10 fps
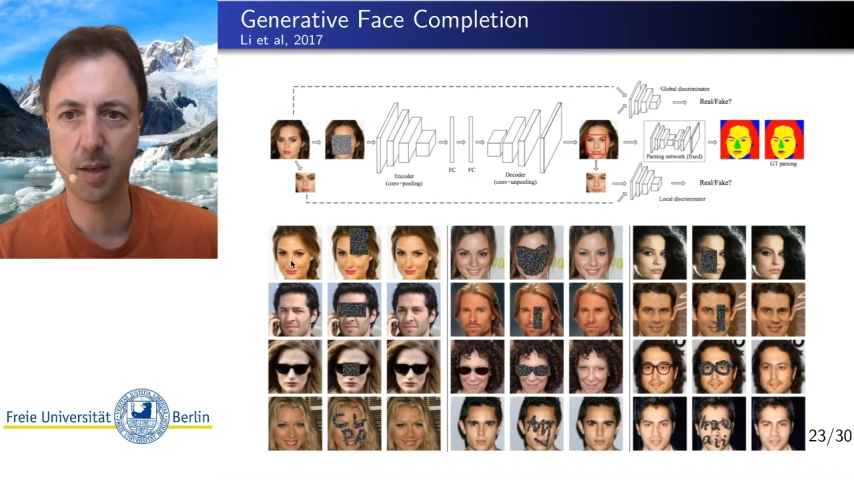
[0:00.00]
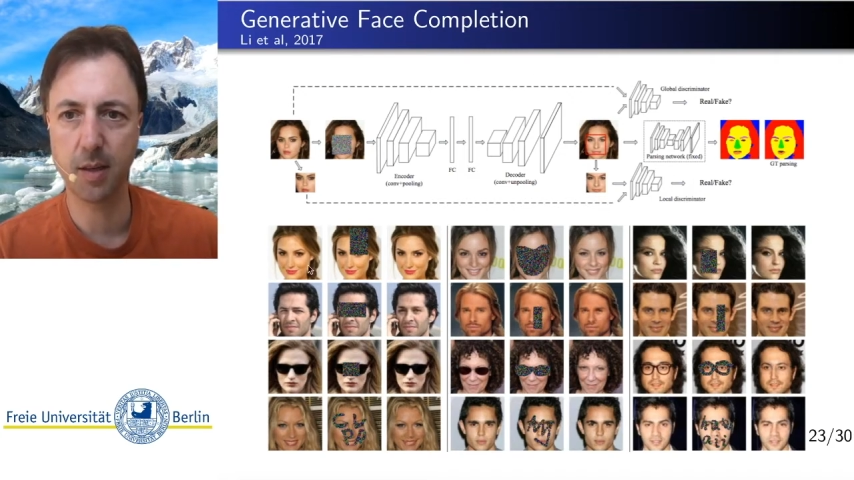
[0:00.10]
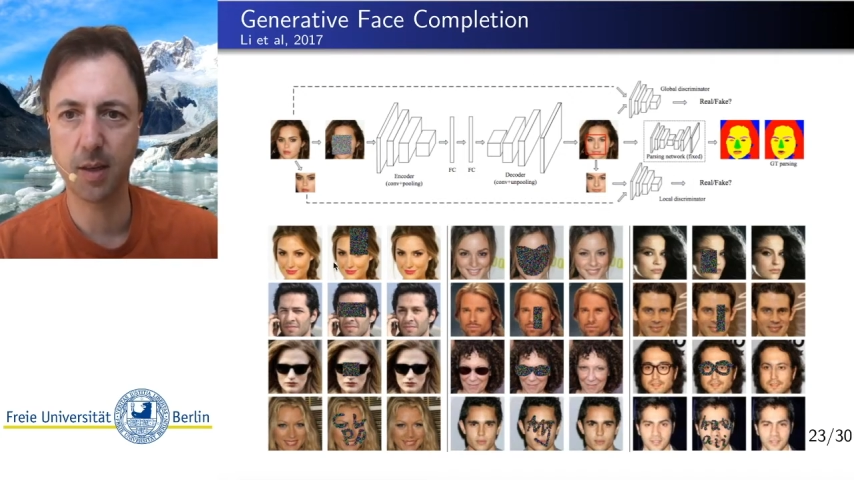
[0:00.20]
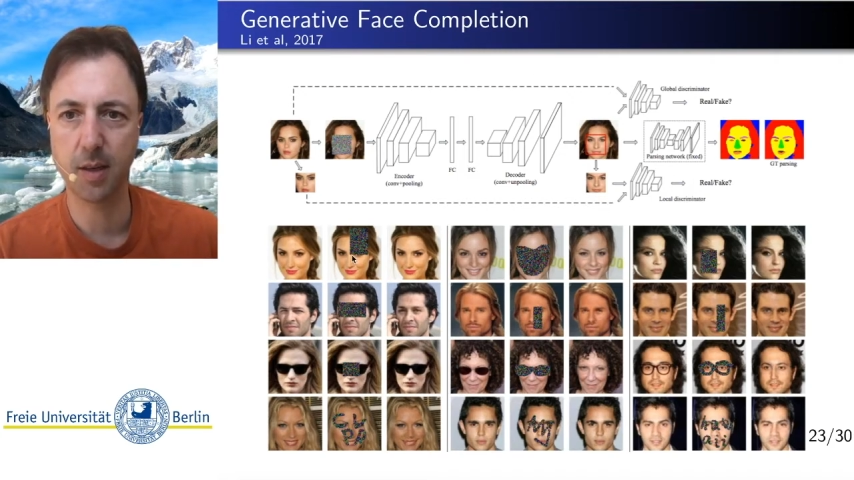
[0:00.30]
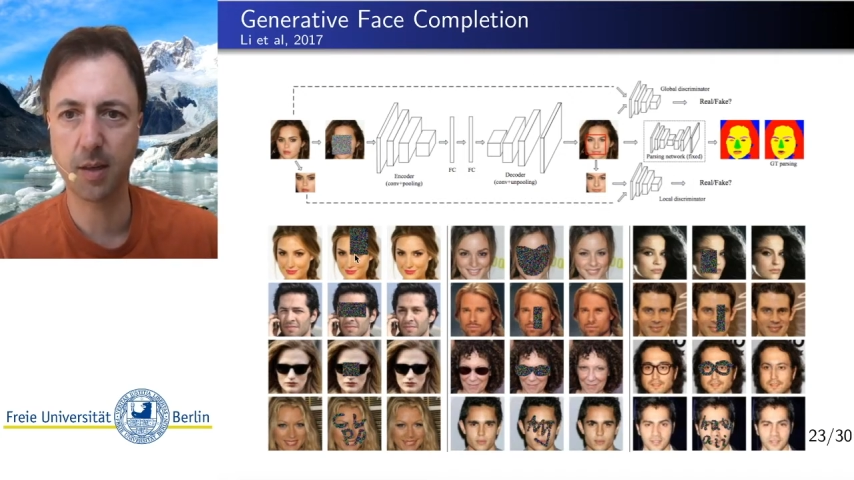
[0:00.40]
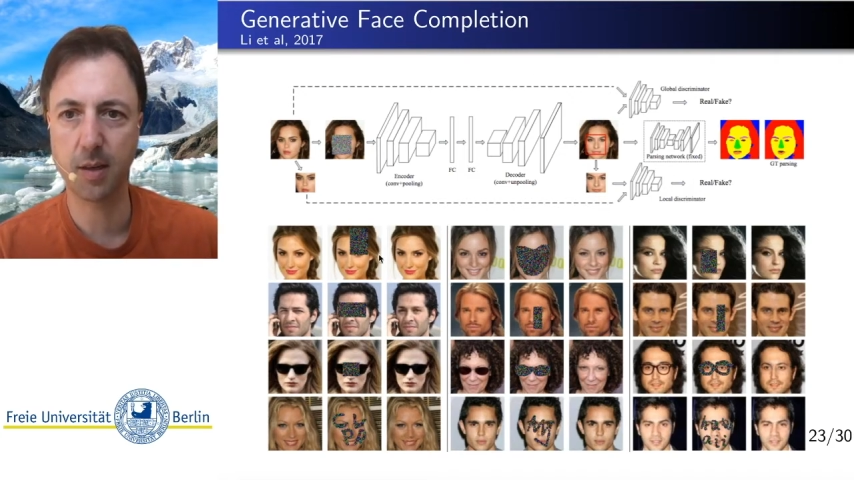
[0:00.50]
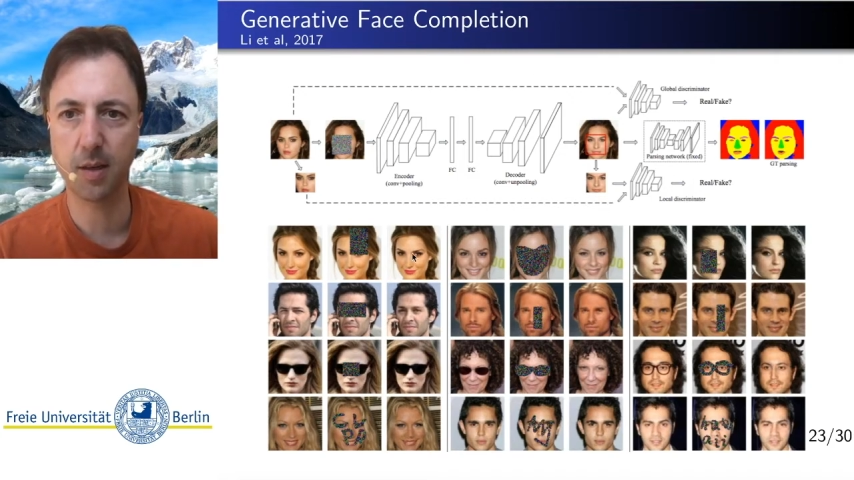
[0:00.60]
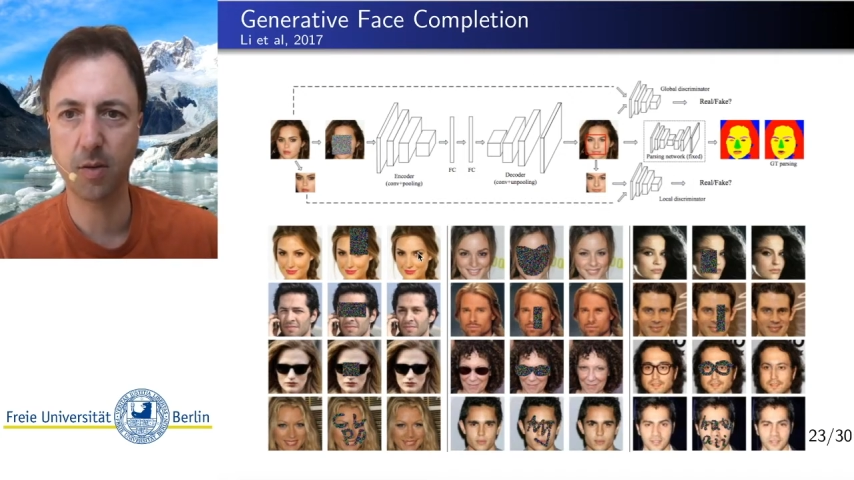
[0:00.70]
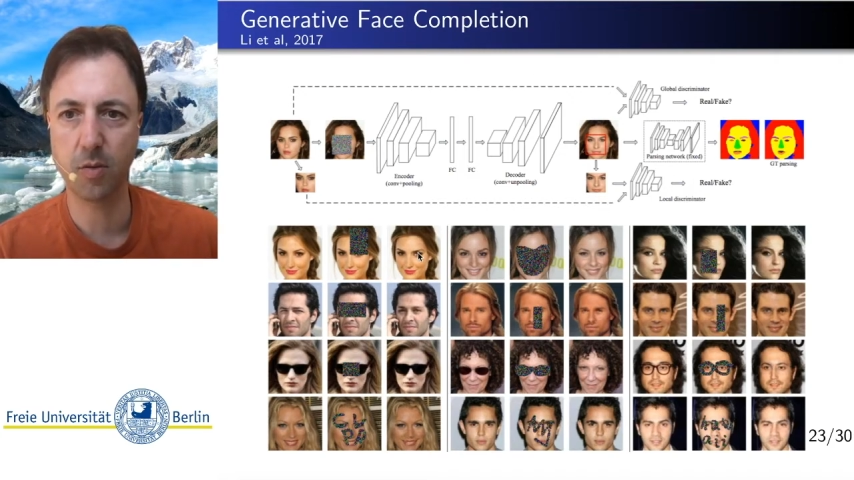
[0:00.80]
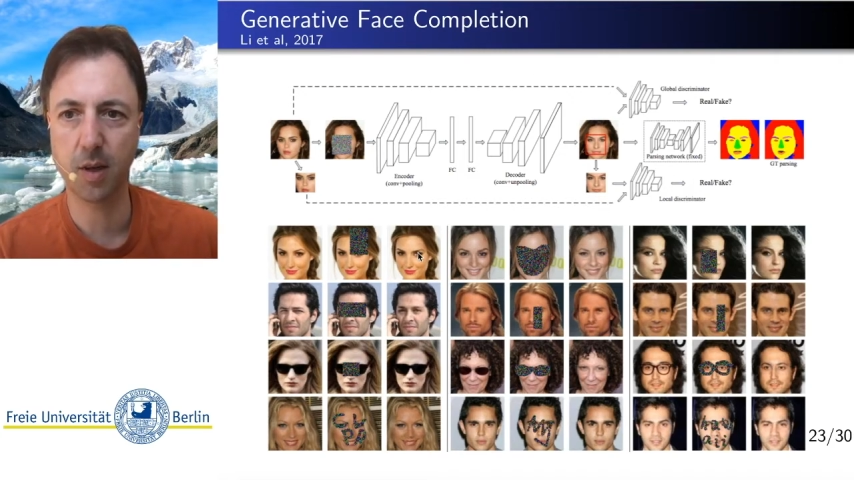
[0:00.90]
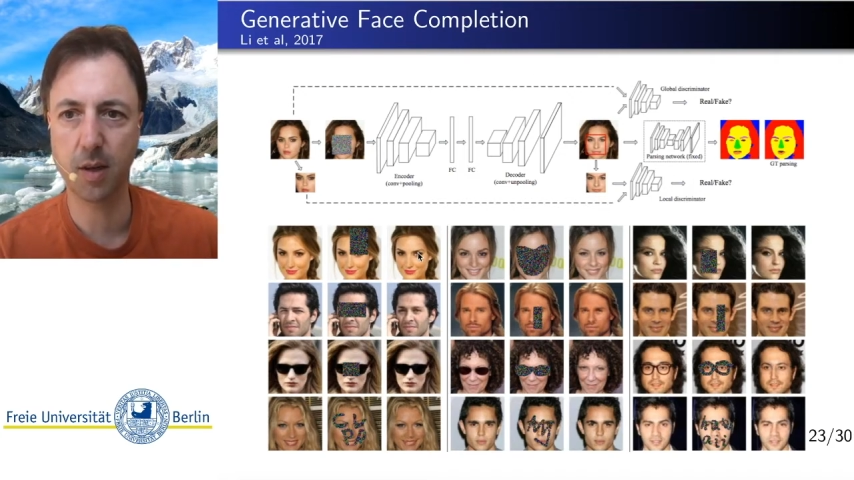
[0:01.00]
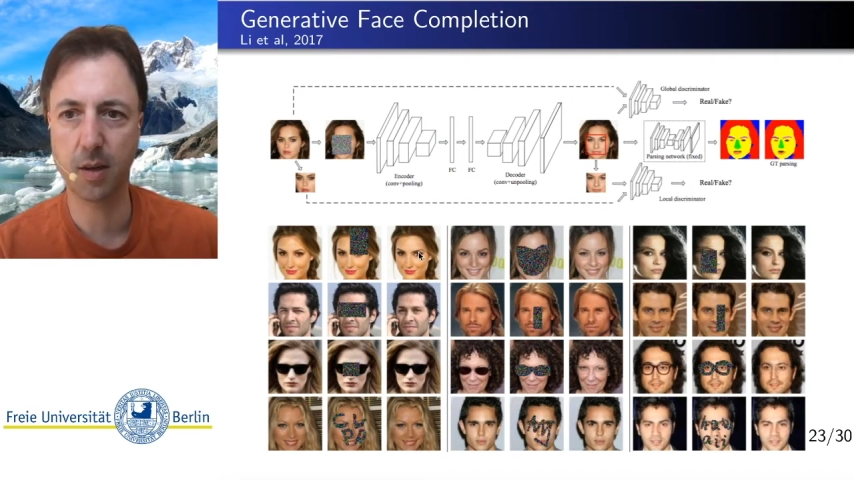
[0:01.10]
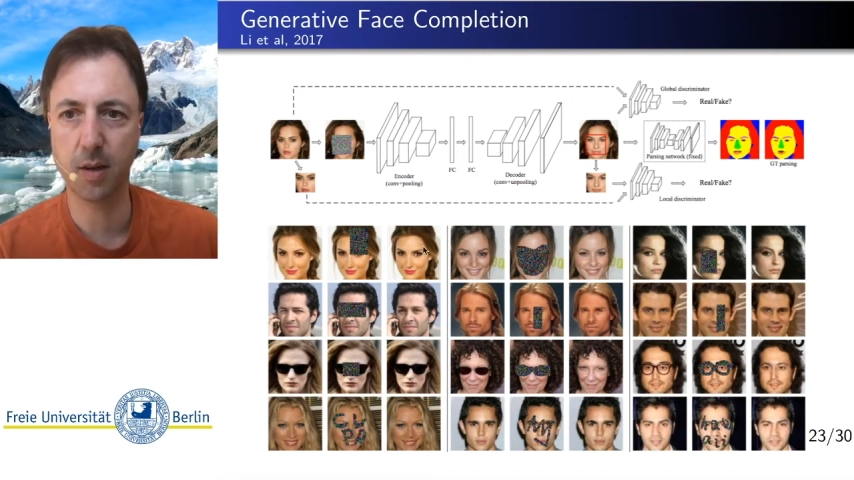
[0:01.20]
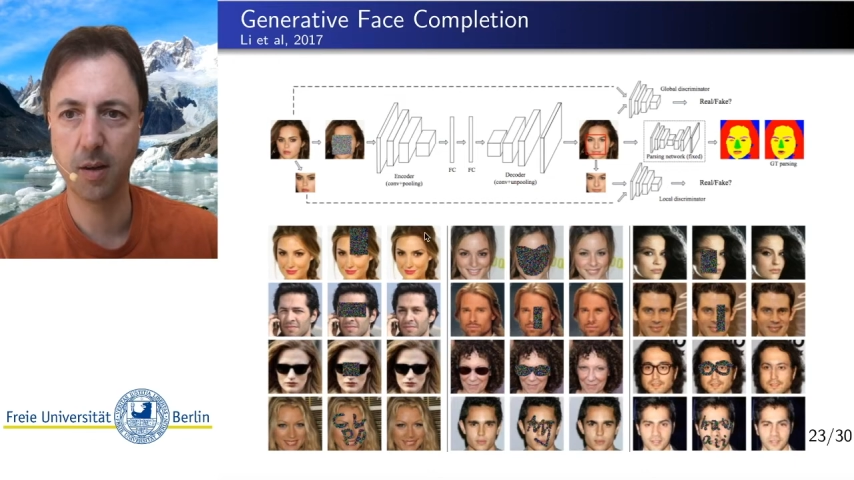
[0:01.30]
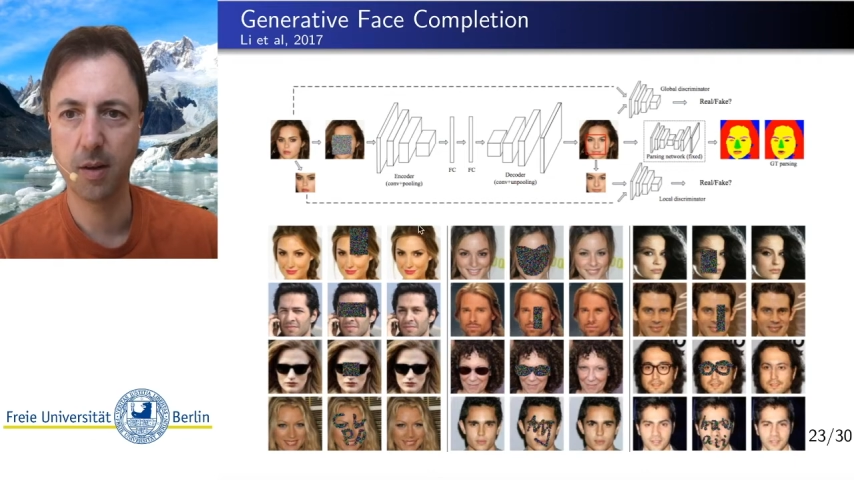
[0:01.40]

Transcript: that you can